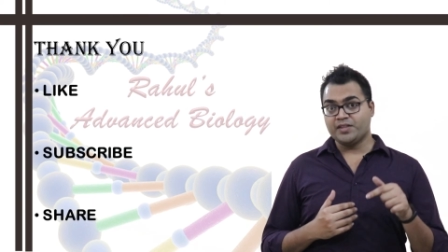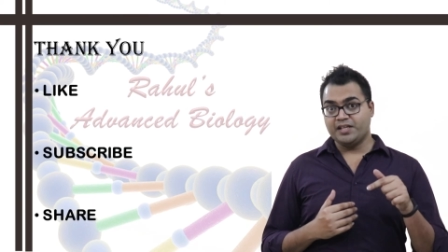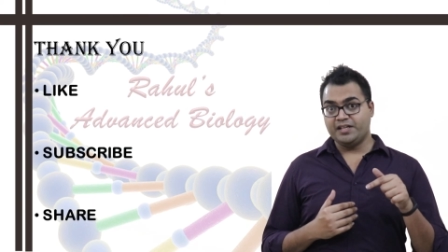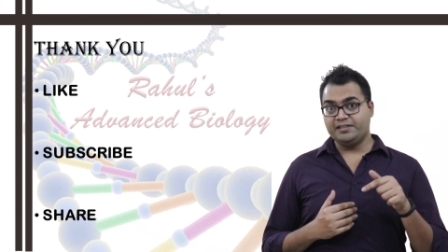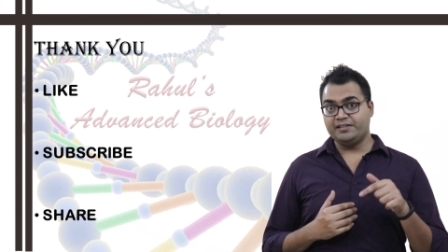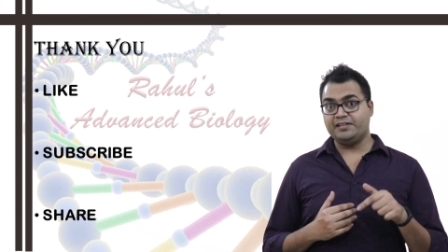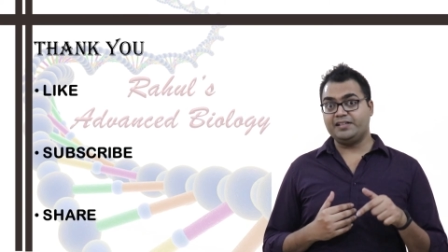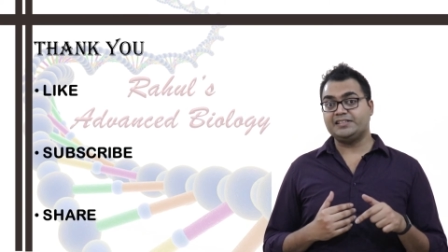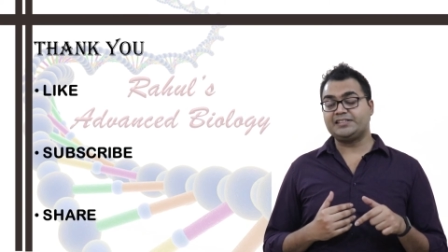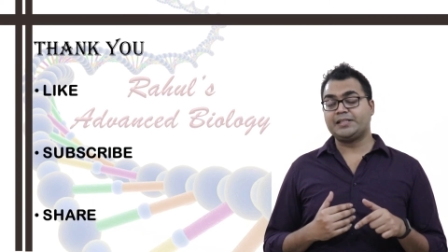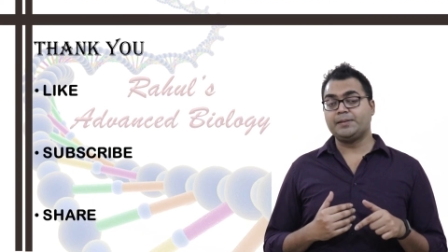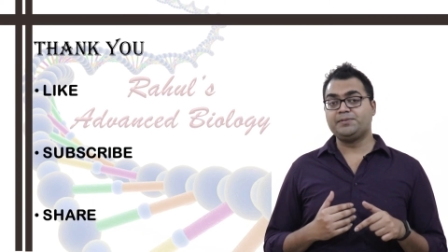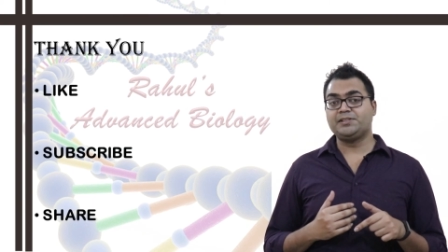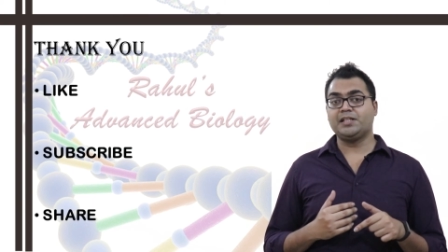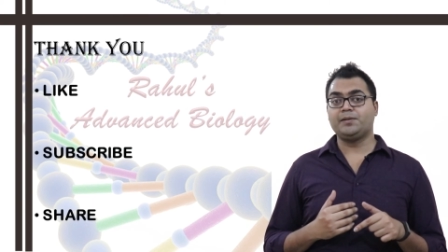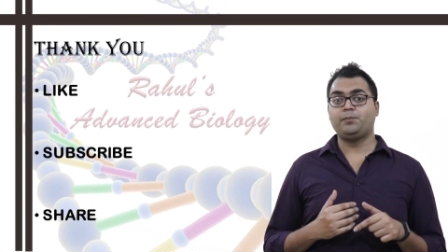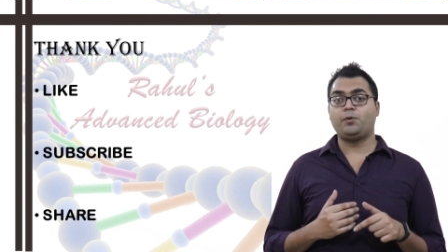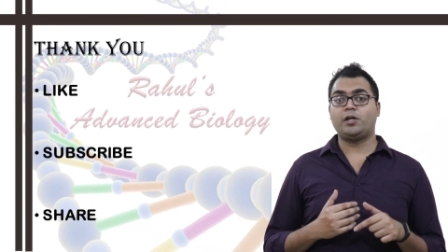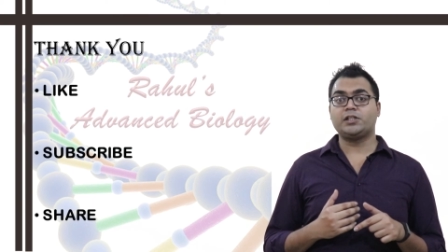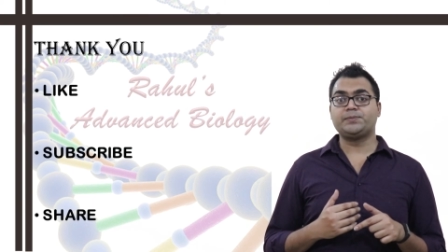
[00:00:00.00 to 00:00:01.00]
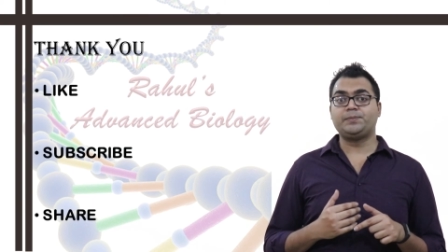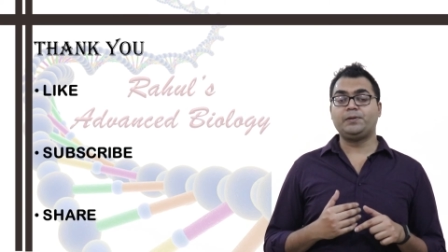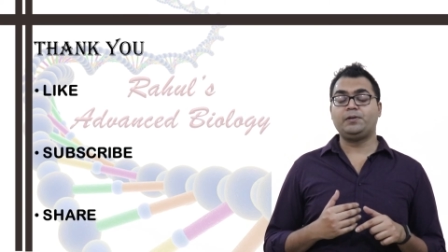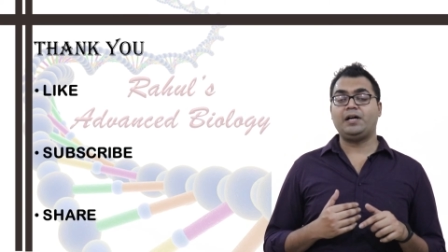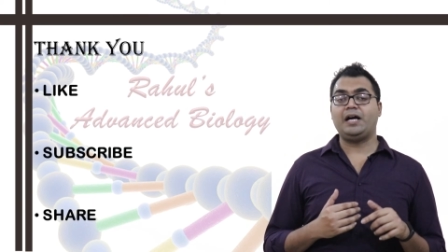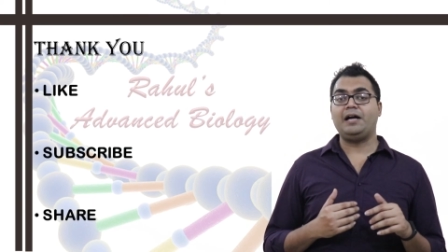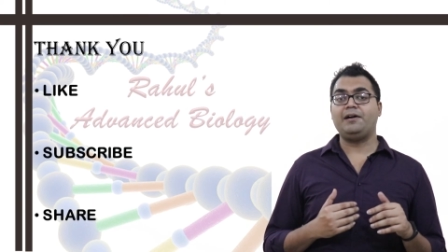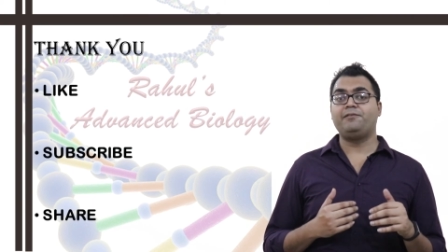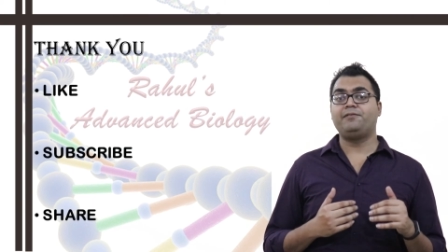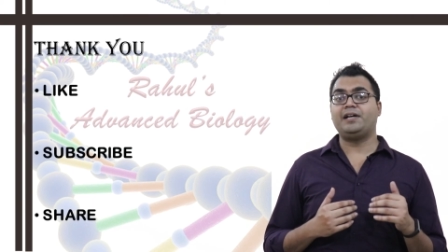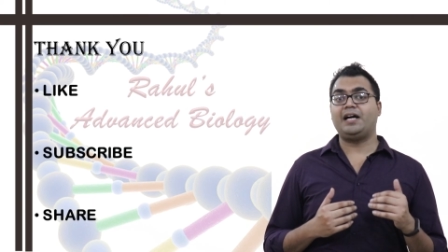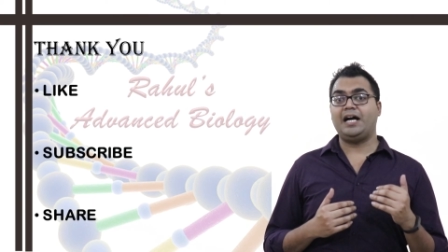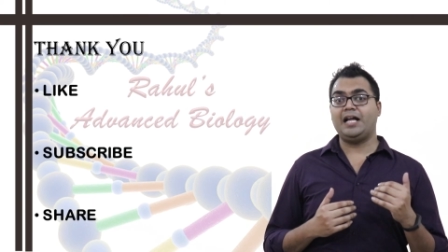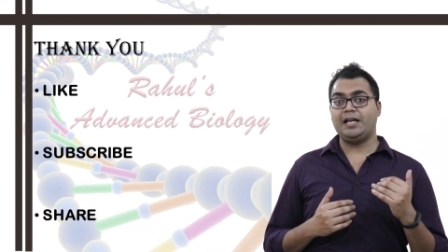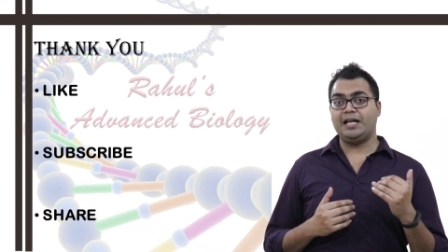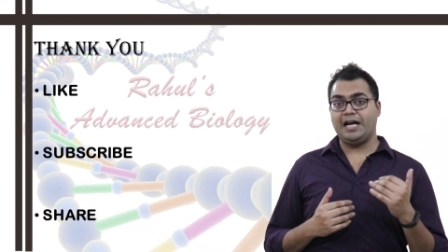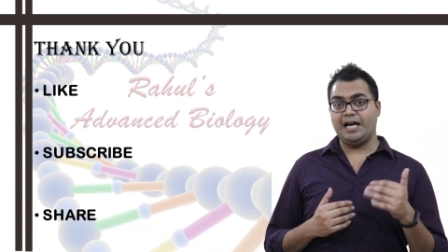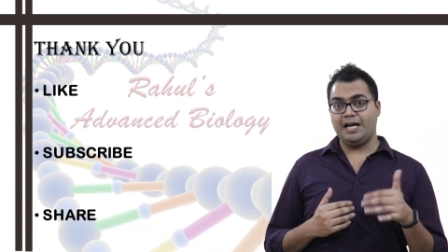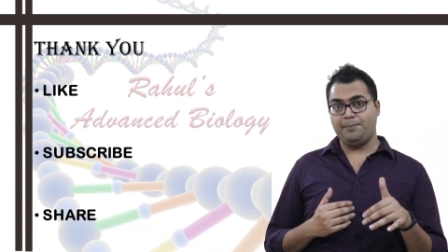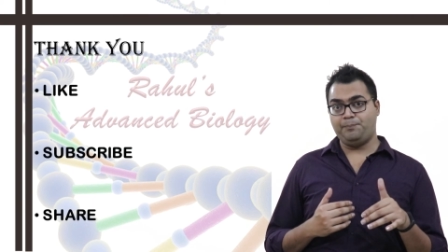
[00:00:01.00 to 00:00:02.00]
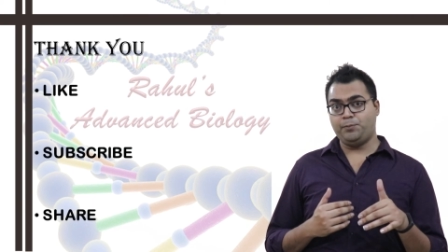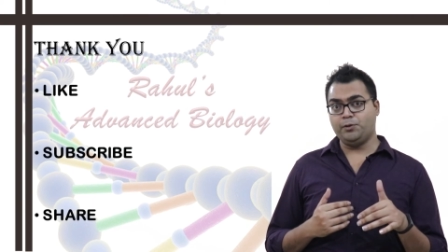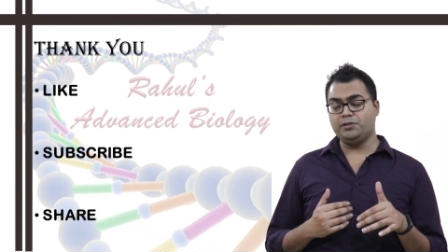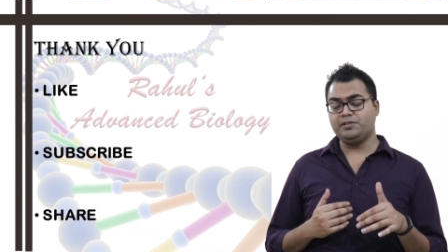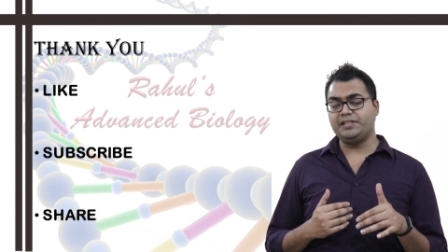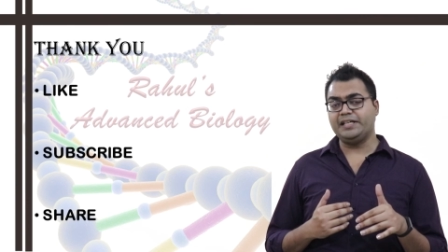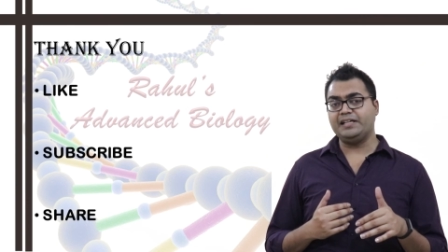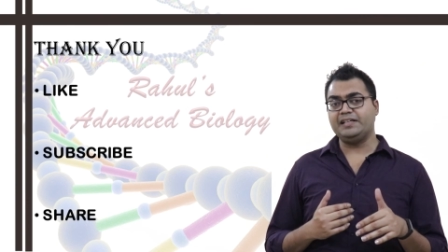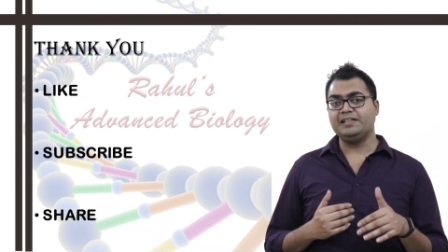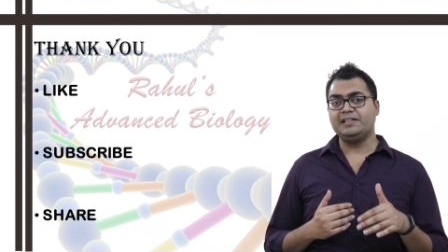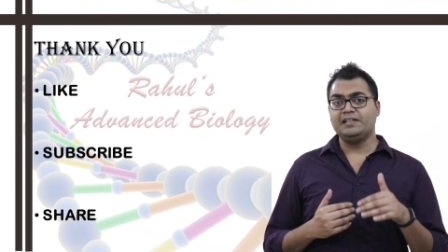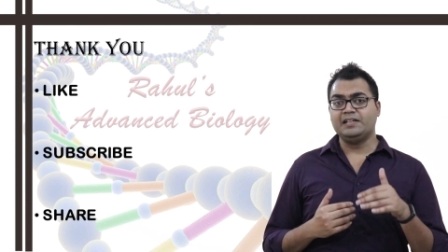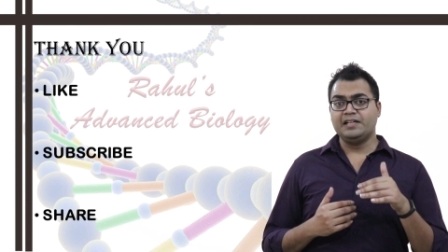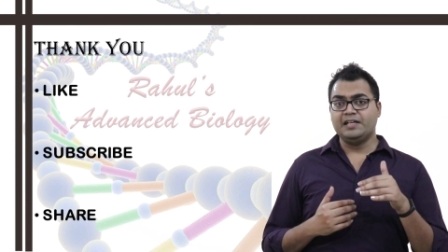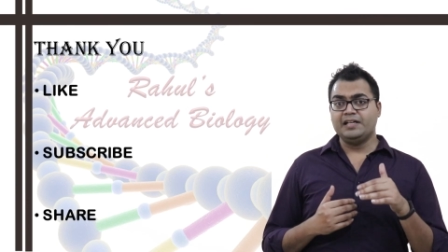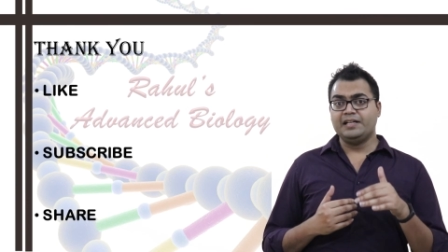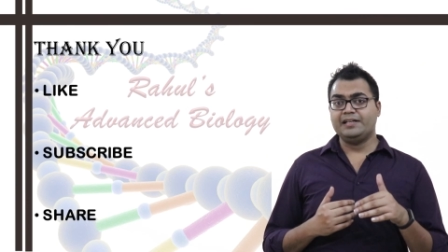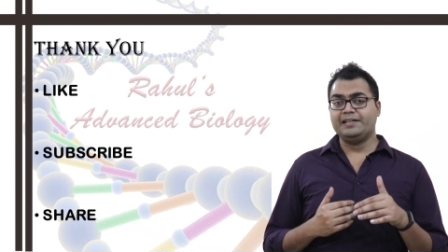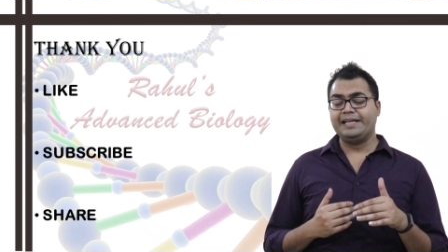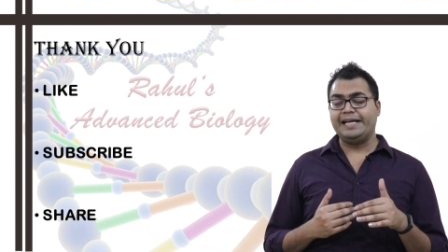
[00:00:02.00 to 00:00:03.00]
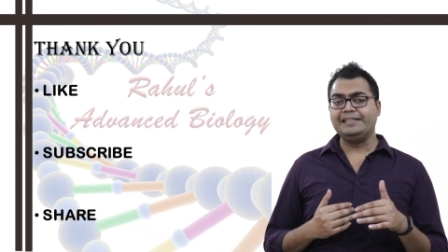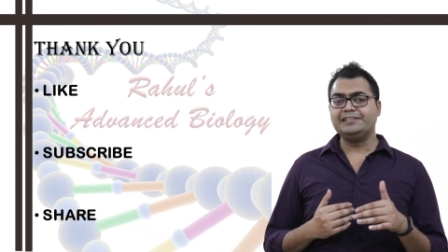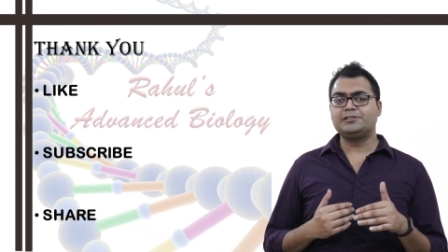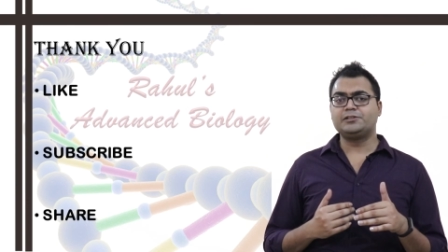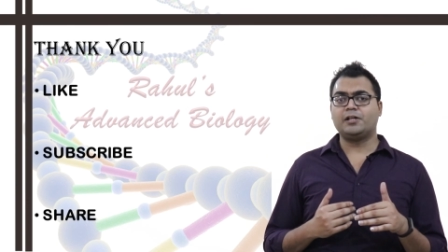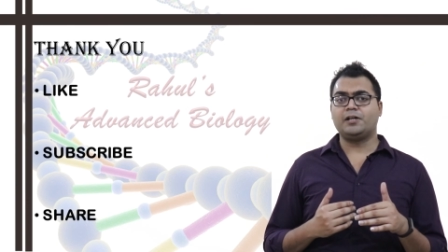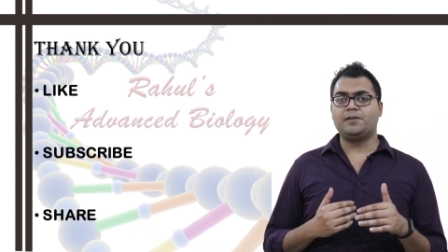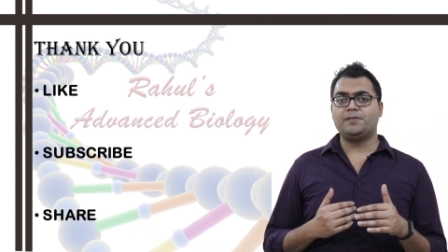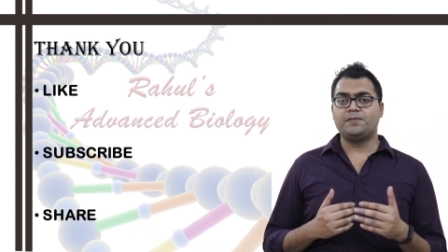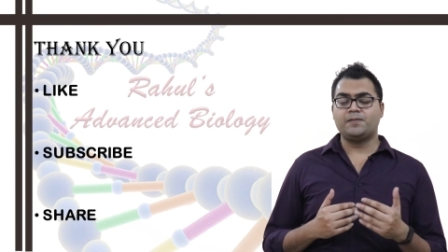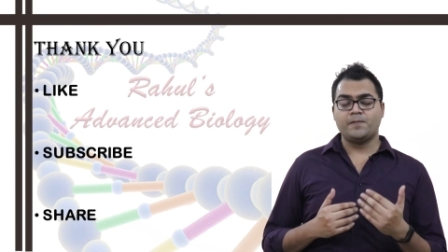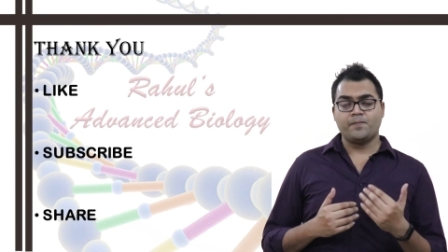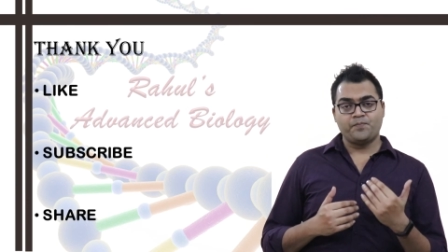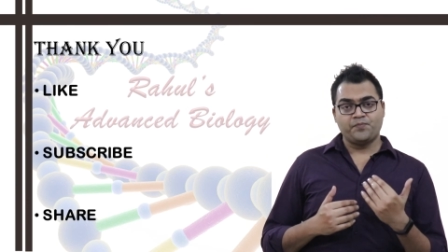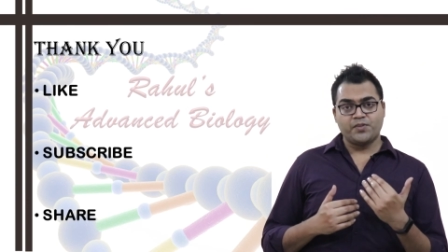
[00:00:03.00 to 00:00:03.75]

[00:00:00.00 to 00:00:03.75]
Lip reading: In the description box below, I have put the links of